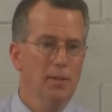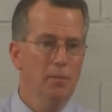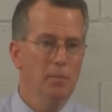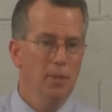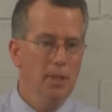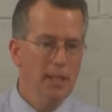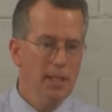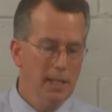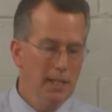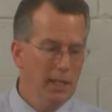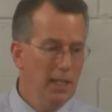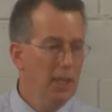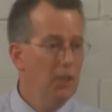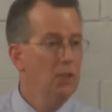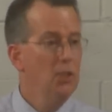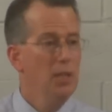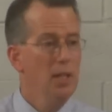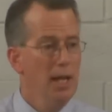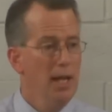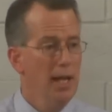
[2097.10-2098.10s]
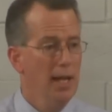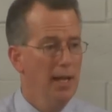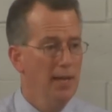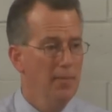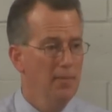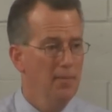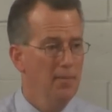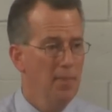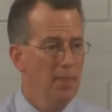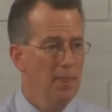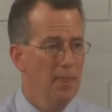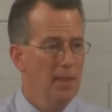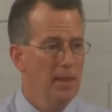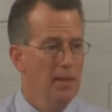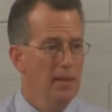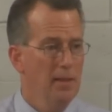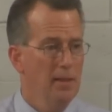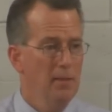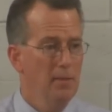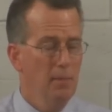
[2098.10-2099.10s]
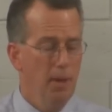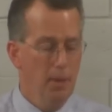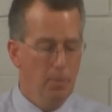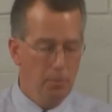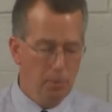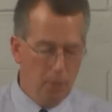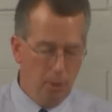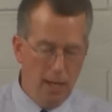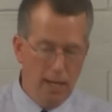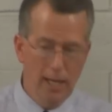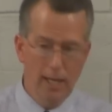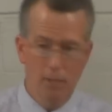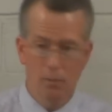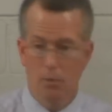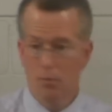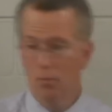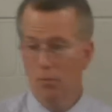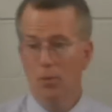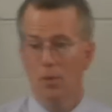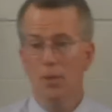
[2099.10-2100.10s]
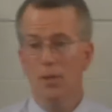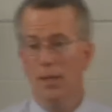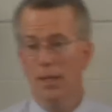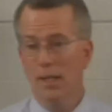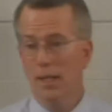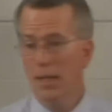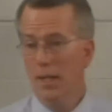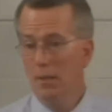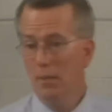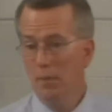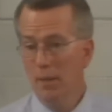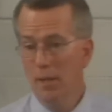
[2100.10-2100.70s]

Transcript: begin each day by praying before you get out of